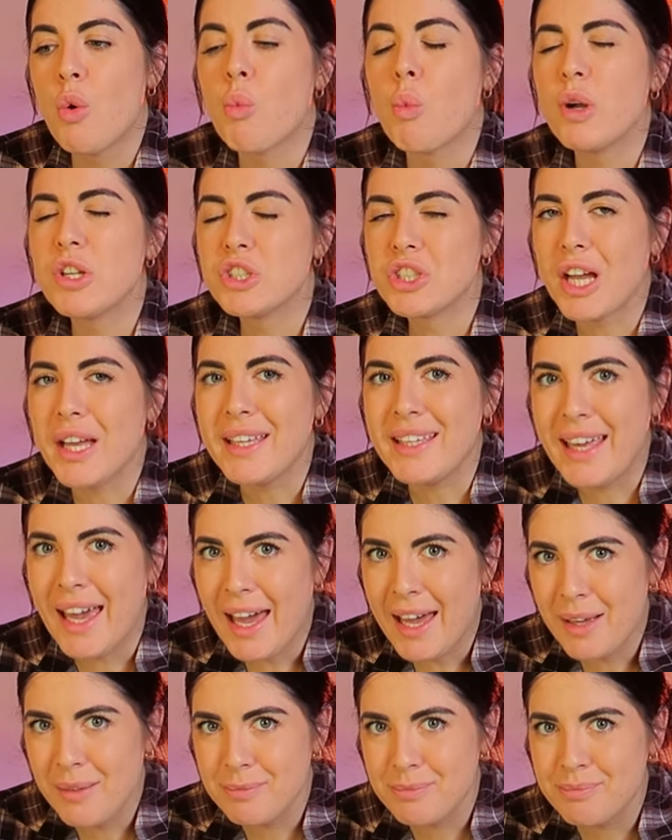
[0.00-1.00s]
which I
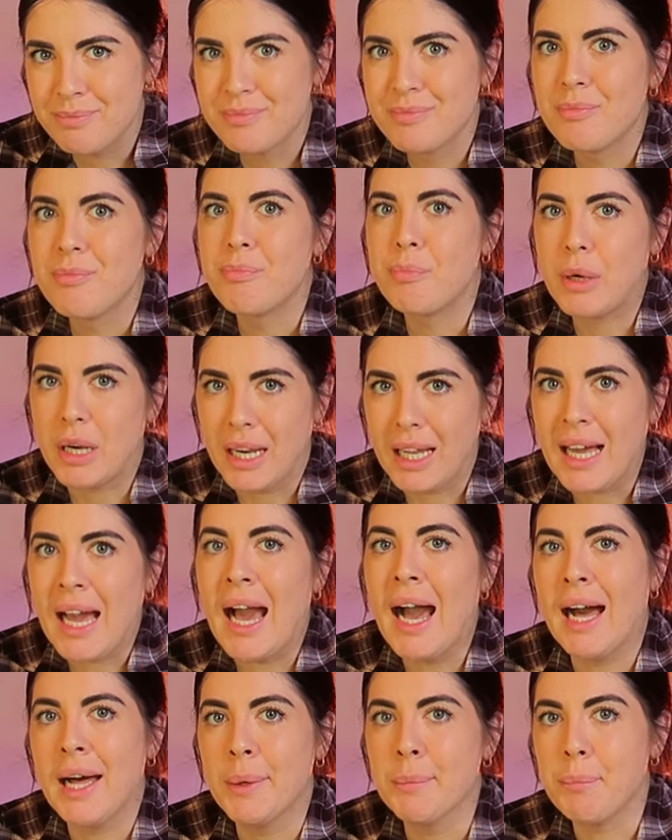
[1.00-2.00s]
get, but it
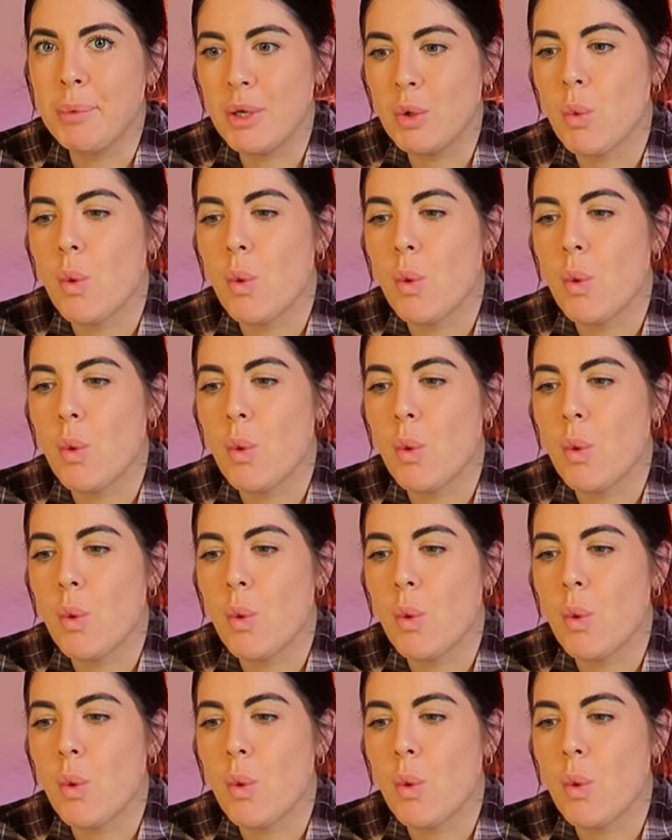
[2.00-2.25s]
can be